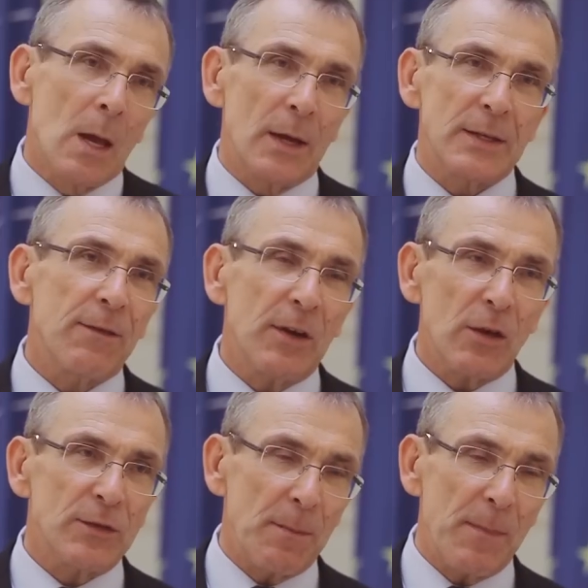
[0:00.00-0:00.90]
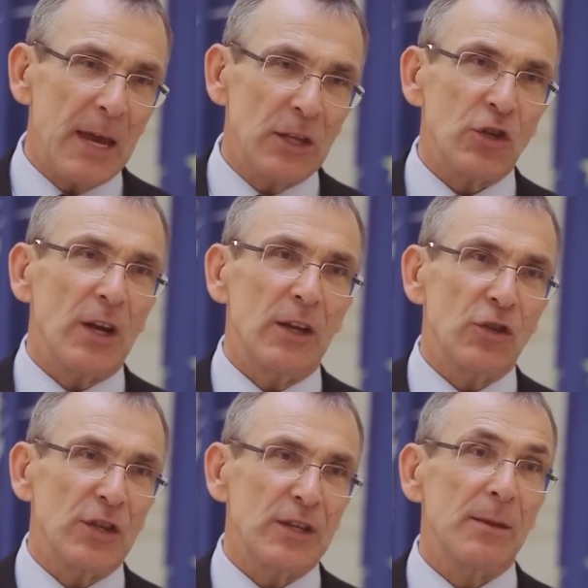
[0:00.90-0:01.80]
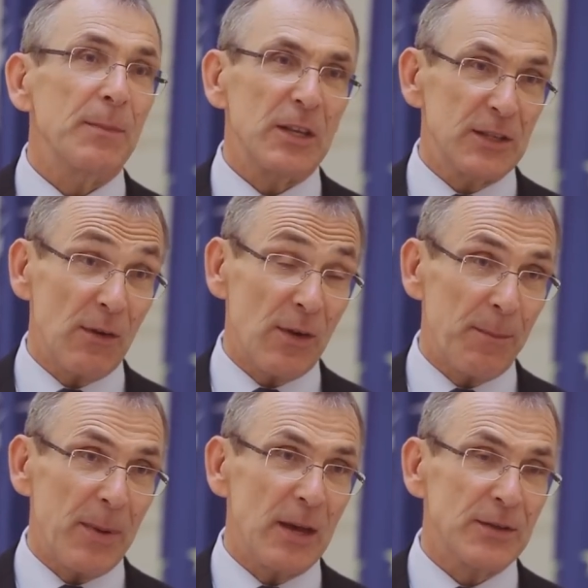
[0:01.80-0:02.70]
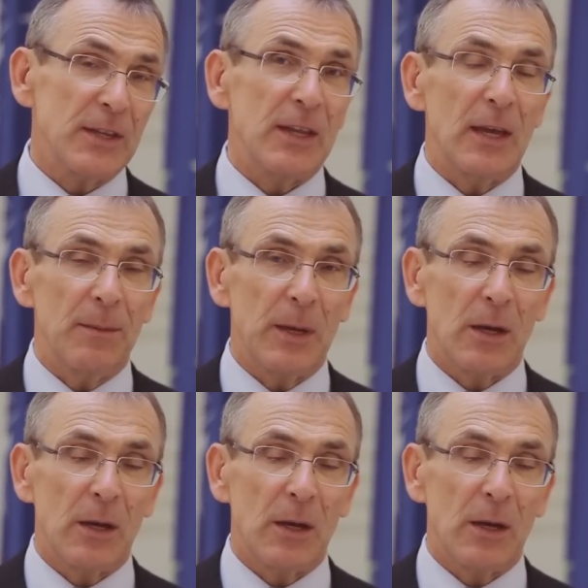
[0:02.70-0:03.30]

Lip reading: I think one of the main challenges is administrative capacity,